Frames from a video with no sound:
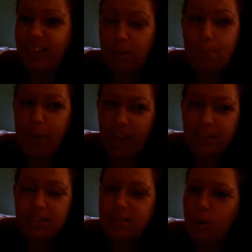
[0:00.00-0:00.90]
And the
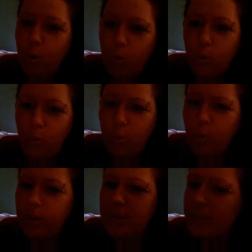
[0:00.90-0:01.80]
bass, whew,
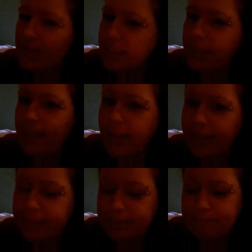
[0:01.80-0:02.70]
yeah.